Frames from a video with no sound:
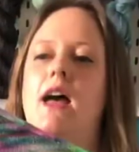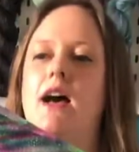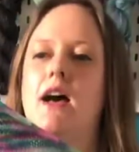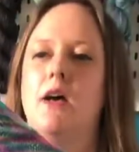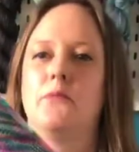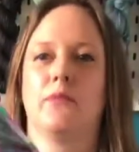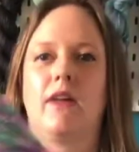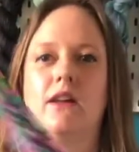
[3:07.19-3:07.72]

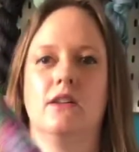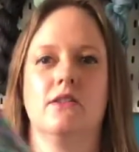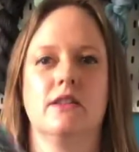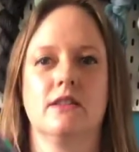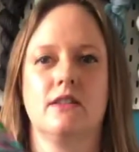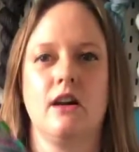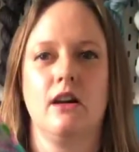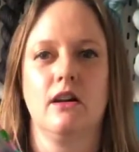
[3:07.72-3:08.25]
and you
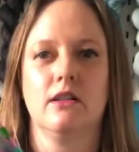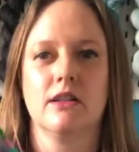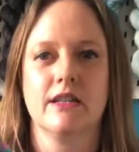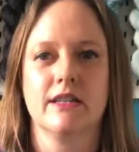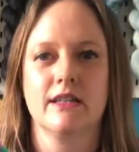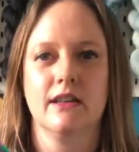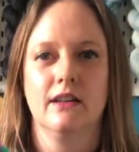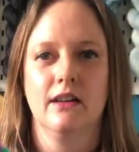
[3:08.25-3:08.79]

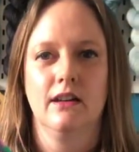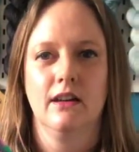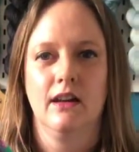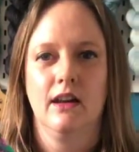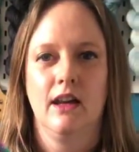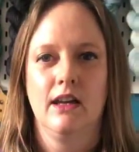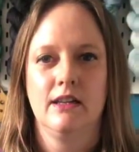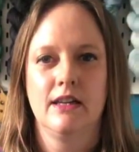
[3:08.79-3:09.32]
start
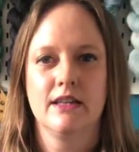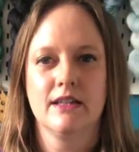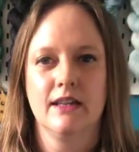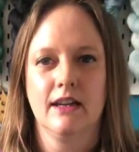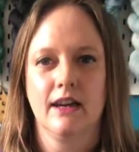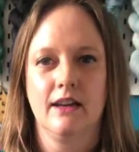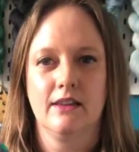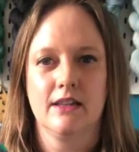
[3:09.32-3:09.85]

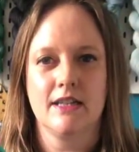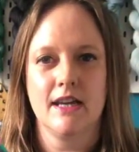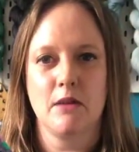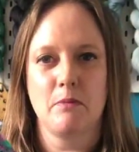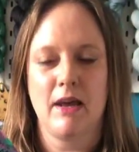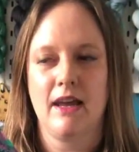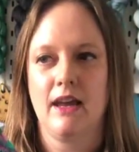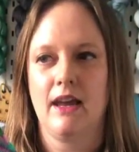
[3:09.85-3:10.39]
knitting at the
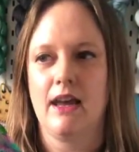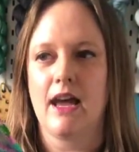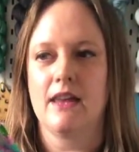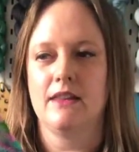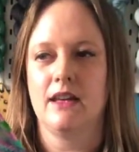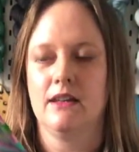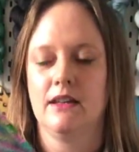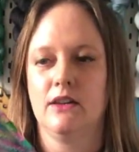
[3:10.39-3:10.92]
tip here and
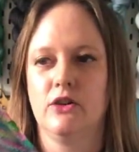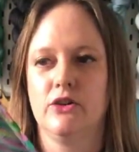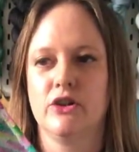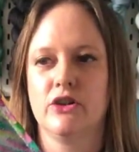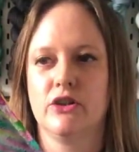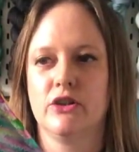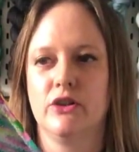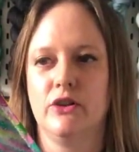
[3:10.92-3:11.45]
then you
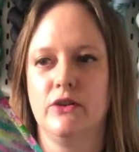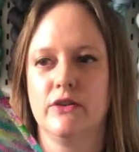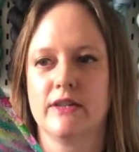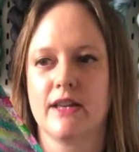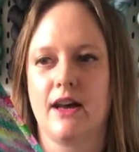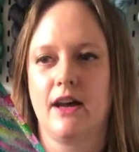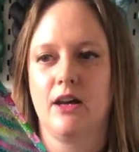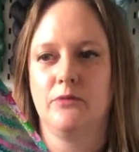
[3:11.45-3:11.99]
just use
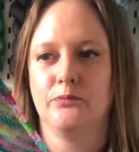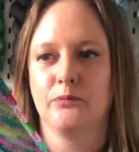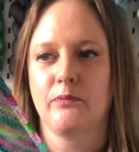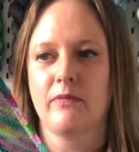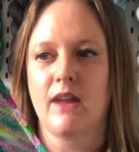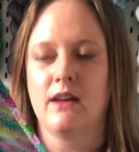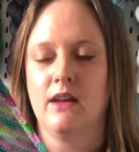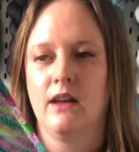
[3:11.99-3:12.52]

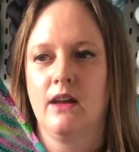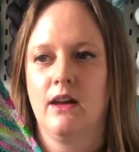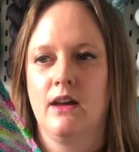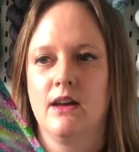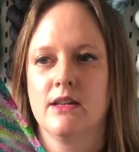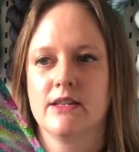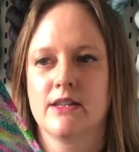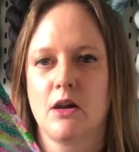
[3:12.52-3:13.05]

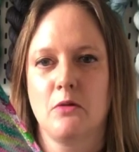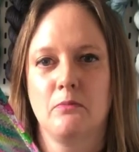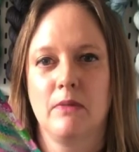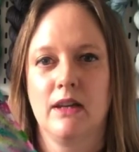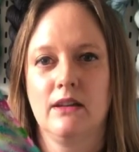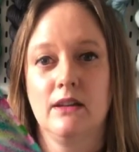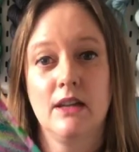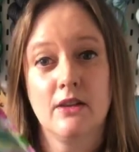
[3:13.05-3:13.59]
some
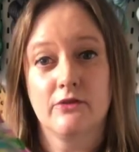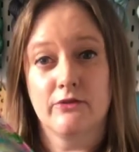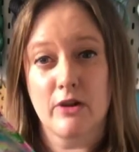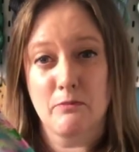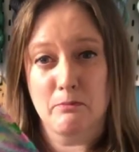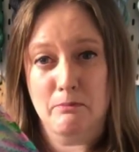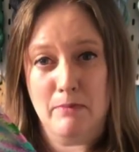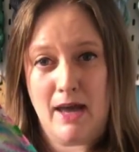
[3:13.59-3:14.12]
knit
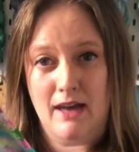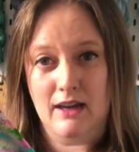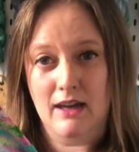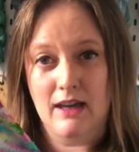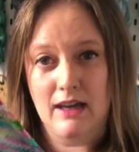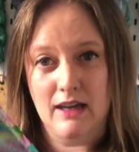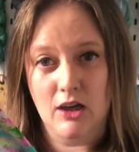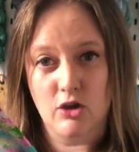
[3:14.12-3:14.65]
front back
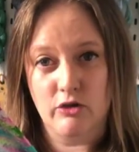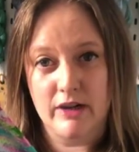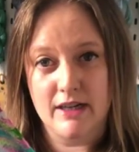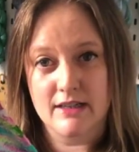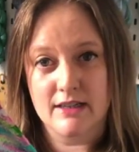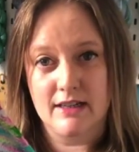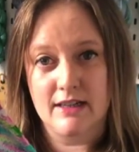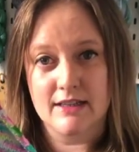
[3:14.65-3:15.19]

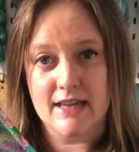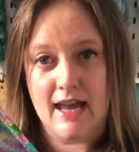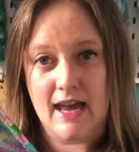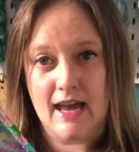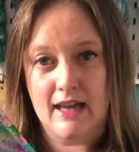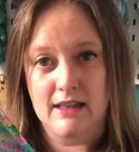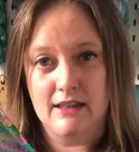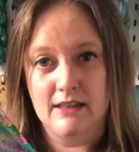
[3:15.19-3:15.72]
increases
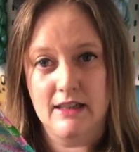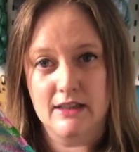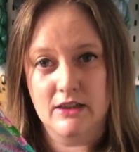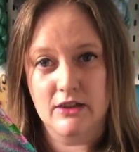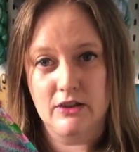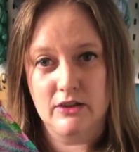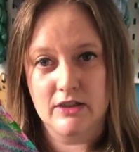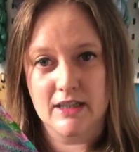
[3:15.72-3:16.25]
and knit
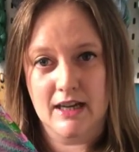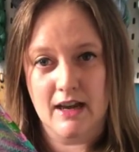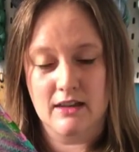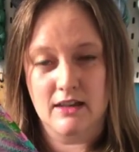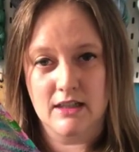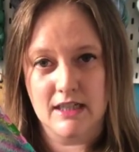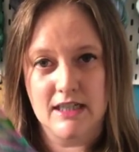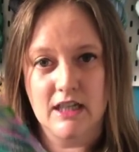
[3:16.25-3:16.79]
2
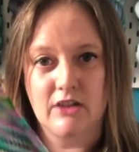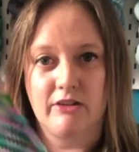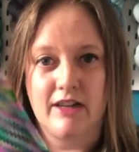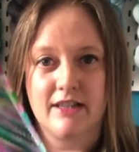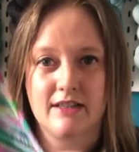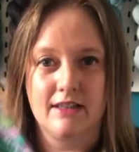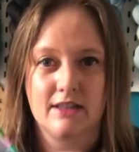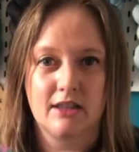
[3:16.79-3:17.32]
together
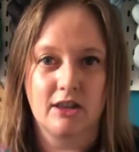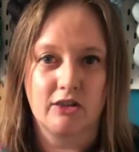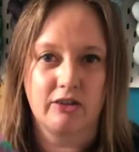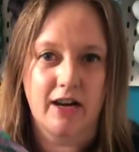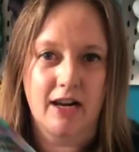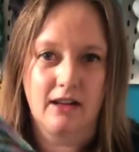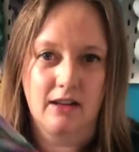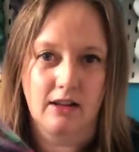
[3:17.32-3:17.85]
decreases to
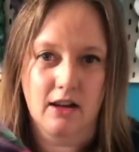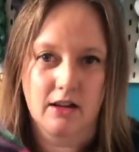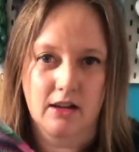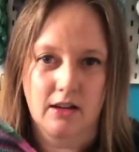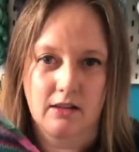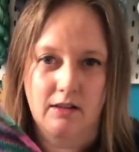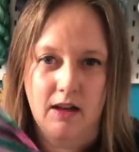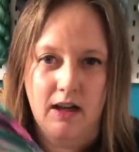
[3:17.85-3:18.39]
create the kind
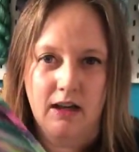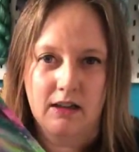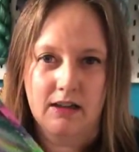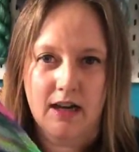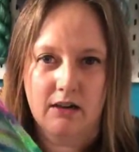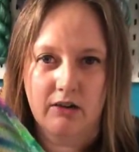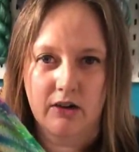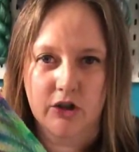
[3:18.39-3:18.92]
of
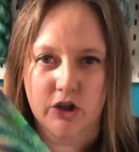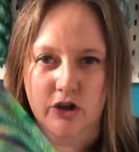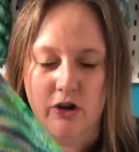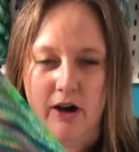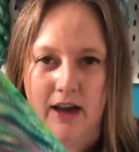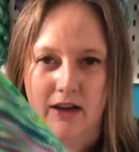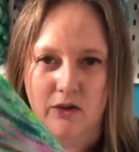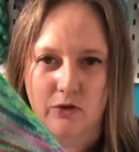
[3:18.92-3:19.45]
narrow
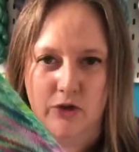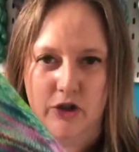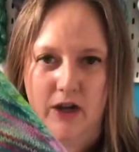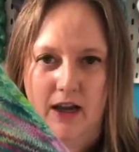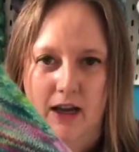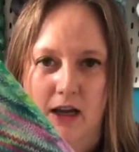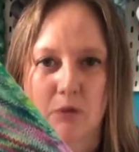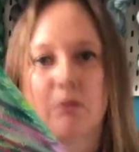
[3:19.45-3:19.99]
triangle
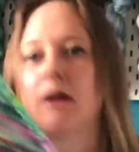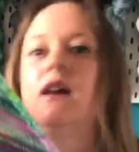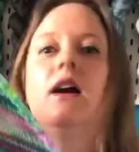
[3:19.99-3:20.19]
shape,